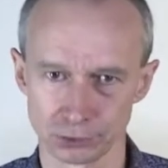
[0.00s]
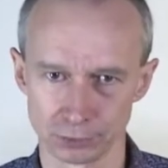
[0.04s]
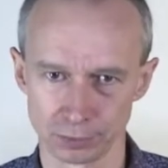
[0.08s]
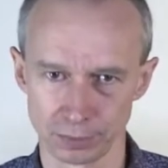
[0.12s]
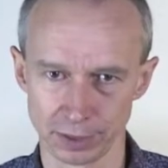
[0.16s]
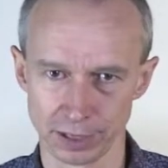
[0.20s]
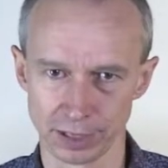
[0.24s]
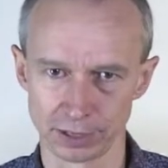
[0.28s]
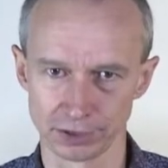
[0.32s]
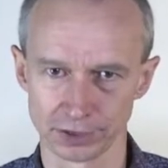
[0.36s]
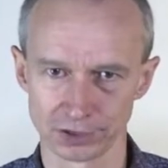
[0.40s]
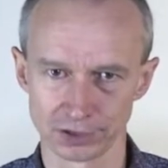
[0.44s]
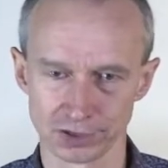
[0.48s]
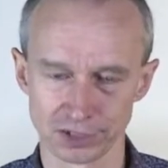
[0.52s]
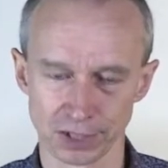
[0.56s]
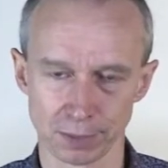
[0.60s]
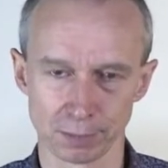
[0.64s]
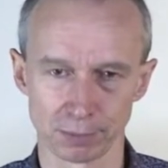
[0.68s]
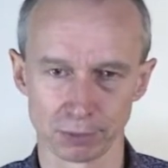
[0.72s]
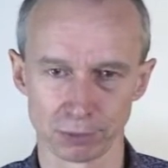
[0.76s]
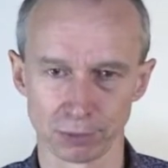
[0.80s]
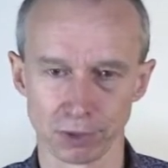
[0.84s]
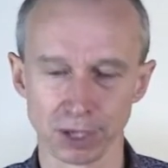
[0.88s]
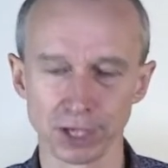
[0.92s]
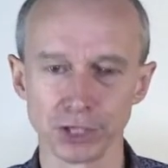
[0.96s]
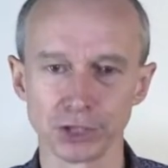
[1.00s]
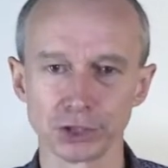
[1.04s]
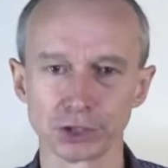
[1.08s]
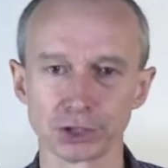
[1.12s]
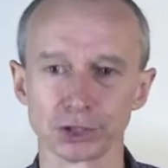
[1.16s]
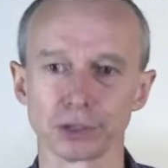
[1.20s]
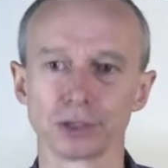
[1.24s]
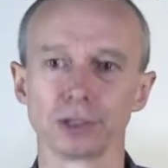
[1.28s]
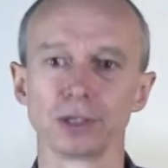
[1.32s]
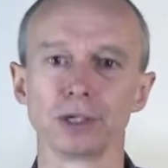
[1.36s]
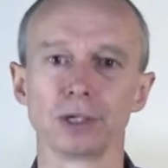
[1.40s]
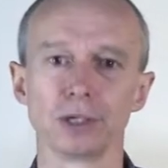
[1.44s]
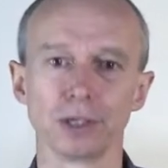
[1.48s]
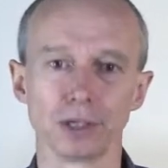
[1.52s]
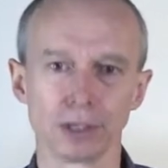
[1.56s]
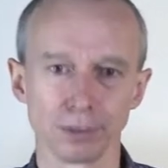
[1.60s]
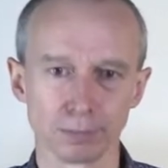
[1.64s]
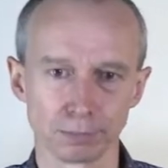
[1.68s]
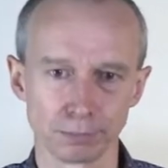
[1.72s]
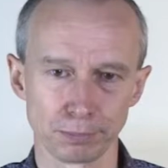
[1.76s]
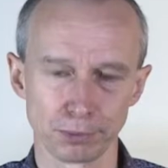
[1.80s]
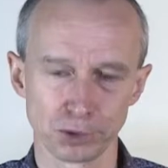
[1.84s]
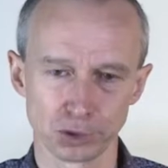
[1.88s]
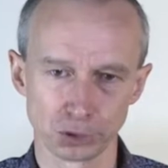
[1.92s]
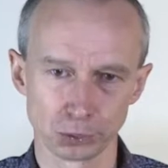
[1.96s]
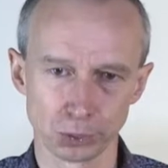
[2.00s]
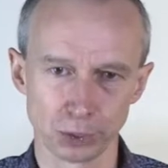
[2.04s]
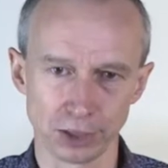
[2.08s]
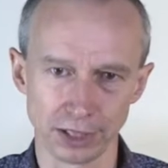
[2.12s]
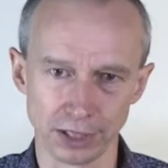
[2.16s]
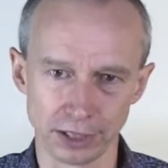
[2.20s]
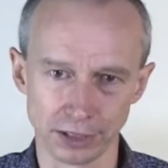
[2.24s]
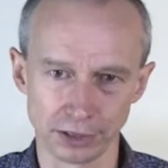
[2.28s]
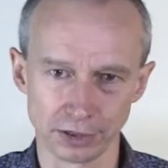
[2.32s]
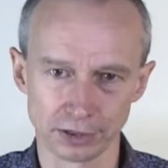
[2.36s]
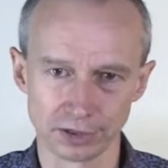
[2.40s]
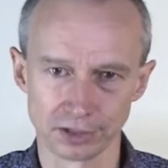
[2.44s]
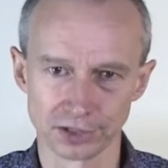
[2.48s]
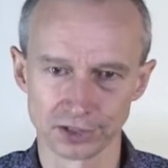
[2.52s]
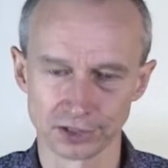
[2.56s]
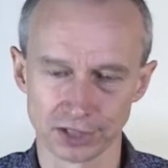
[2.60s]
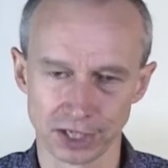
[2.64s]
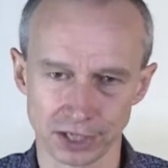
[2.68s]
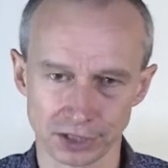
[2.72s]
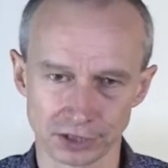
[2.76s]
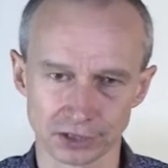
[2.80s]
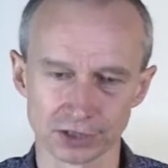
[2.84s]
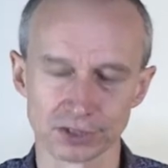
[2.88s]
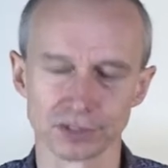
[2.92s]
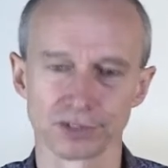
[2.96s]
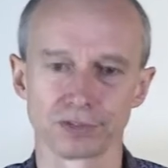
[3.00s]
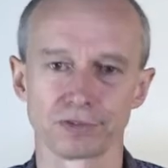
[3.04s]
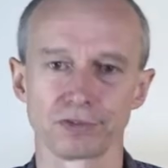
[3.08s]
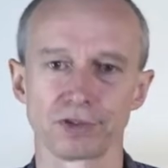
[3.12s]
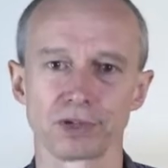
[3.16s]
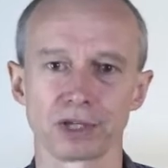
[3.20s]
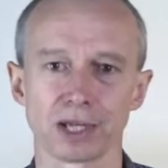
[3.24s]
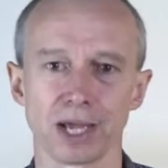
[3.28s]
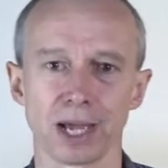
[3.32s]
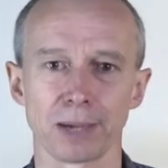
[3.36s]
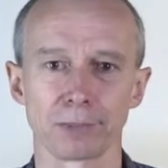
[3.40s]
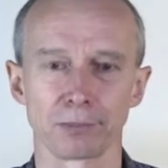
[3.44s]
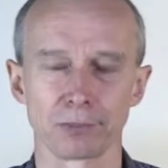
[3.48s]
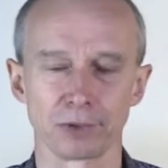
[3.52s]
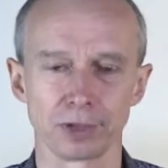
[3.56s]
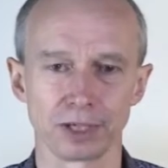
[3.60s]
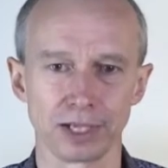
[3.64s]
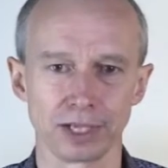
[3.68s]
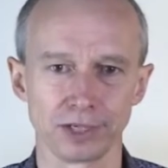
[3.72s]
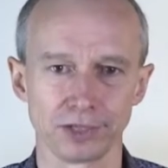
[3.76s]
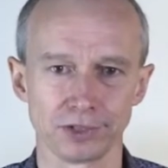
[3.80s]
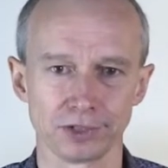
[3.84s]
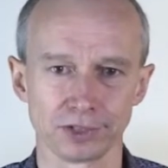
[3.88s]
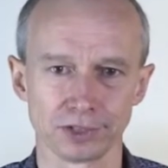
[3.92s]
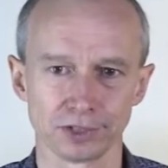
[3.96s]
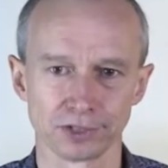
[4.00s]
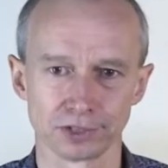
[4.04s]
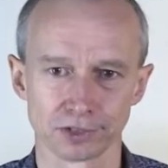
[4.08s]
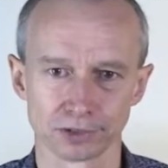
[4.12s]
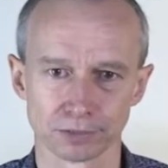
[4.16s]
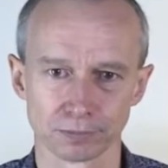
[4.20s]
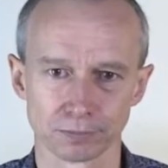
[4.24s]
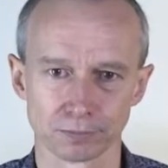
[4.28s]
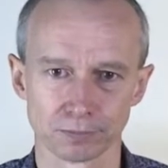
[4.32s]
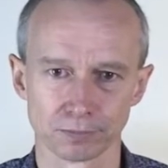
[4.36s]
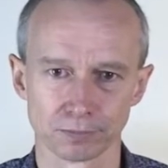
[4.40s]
being the separation between the centers of the camera lenses.